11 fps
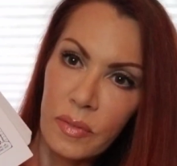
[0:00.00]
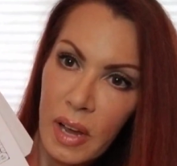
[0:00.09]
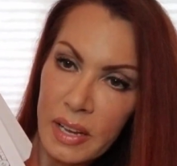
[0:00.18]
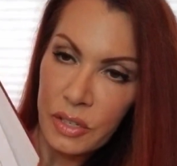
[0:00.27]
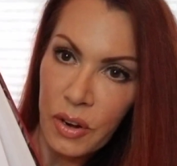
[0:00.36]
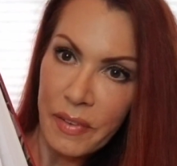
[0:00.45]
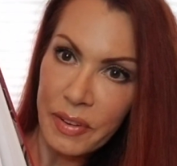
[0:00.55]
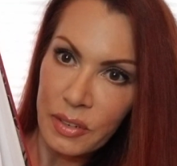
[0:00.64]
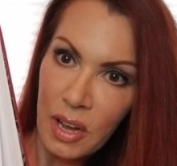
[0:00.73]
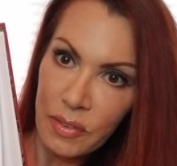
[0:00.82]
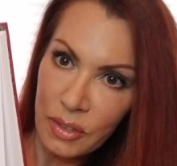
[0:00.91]
as a graphic
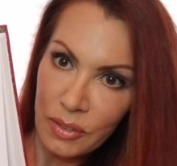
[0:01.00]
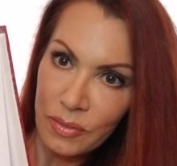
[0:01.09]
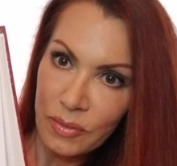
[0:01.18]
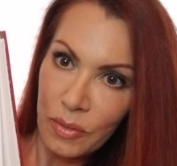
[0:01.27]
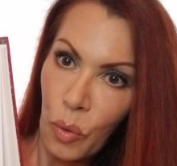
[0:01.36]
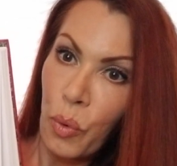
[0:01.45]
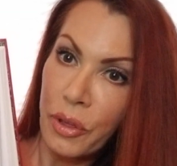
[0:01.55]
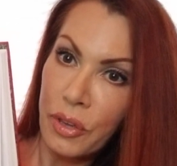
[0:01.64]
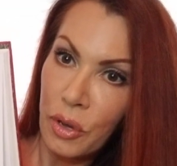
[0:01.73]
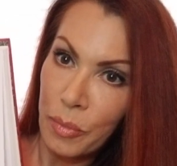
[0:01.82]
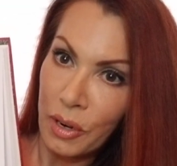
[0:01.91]
novel with
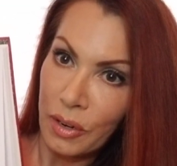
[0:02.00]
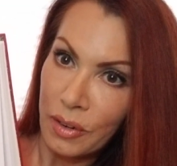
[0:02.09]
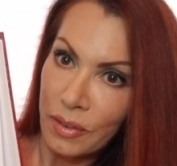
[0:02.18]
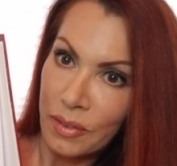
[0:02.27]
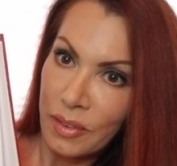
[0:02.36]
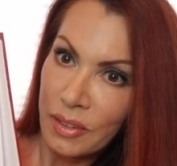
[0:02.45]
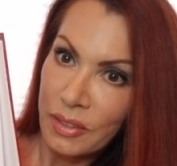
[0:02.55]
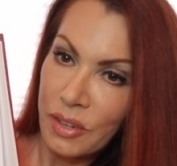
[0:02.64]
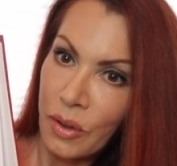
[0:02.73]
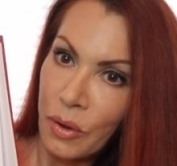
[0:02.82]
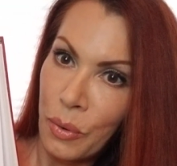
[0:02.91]
humor.
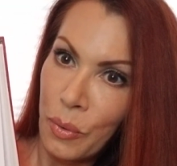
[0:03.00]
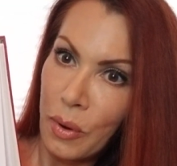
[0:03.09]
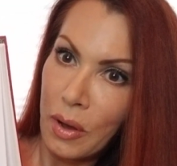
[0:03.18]
So